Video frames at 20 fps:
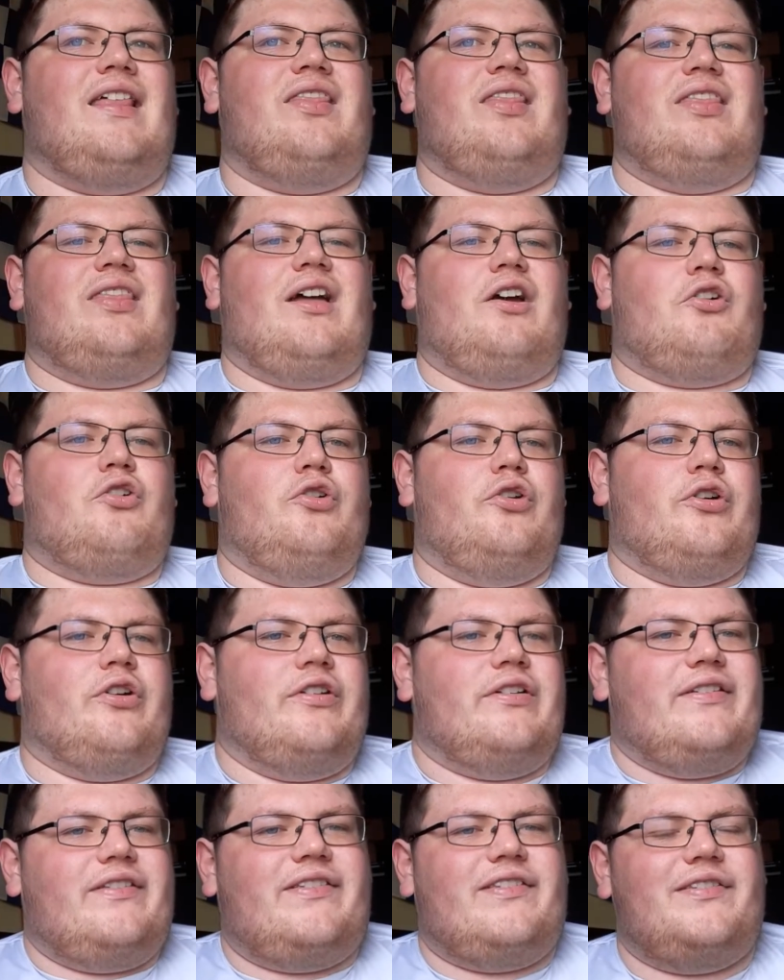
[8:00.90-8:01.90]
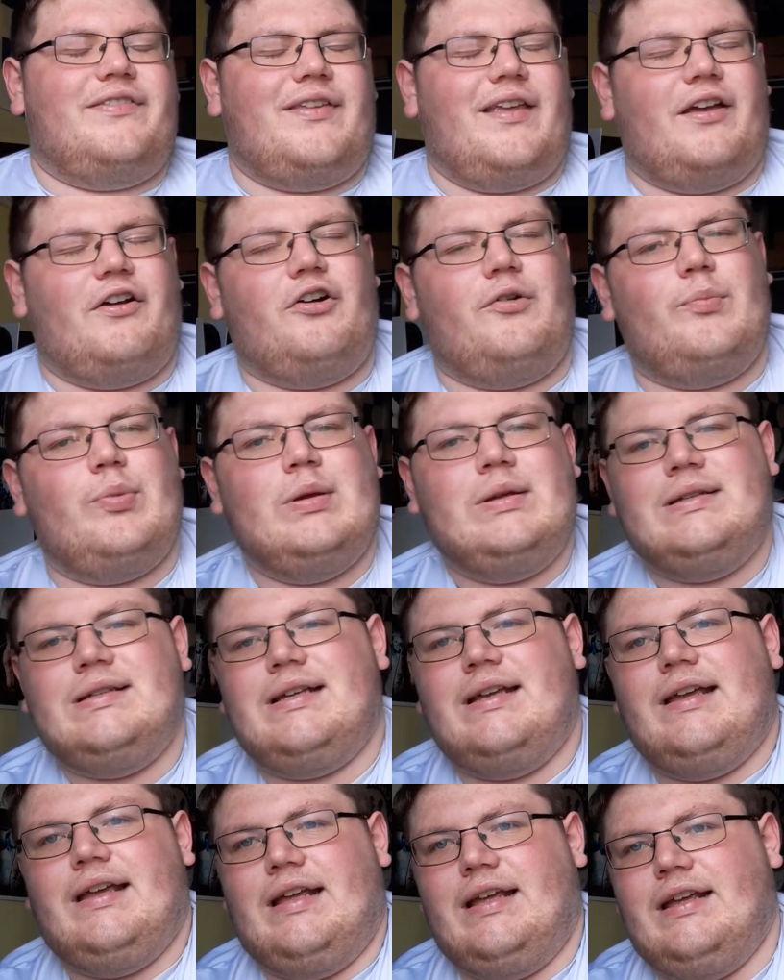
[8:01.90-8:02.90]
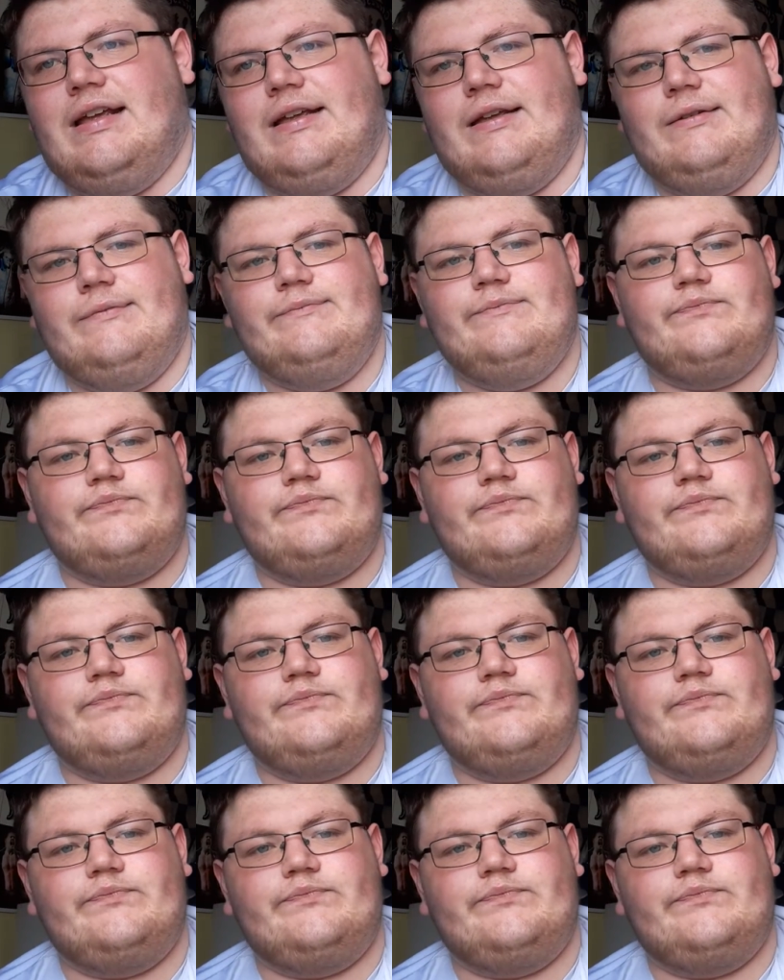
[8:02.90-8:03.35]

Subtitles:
Dark Order set up a